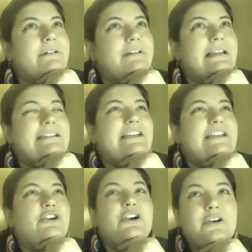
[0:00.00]
let's say,
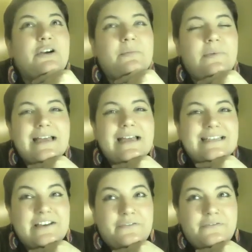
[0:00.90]
term,
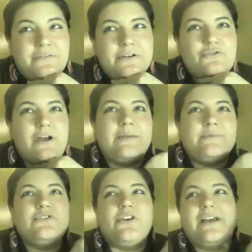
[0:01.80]
as if
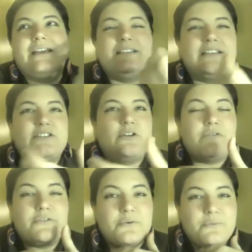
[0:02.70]
tribes do not exist all
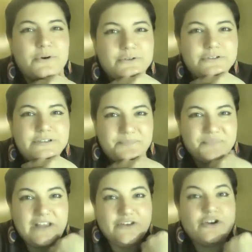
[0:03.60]
over the world
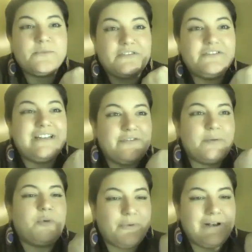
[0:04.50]
in terms of
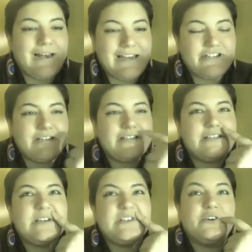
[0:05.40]
different
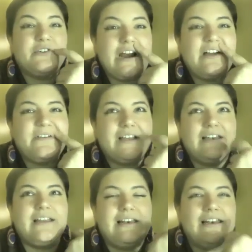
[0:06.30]
populations,
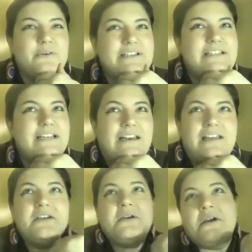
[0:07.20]
geographically and
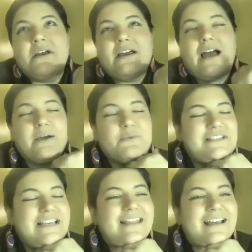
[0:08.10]
linguistically. I would
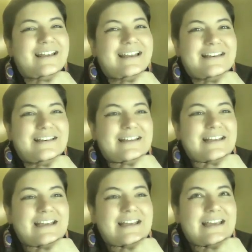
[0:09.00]
say that
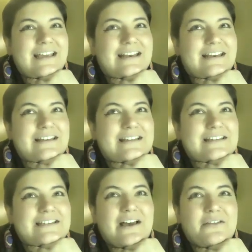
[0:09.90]
in
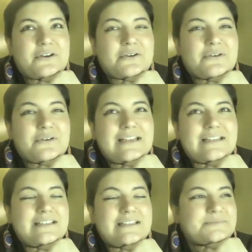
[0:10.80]
southern
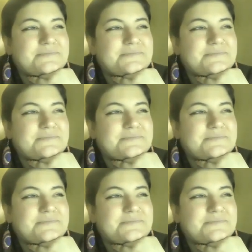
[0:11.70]
Greece,